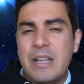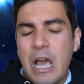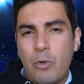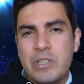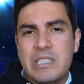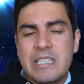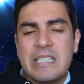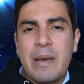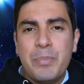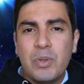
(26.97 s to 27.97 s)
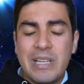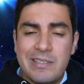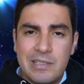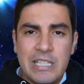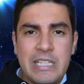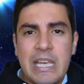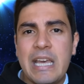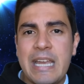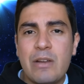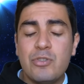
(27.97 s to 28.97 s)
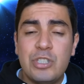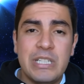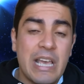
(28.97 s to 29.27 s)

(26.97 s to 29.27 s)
A recent example is Linea announcing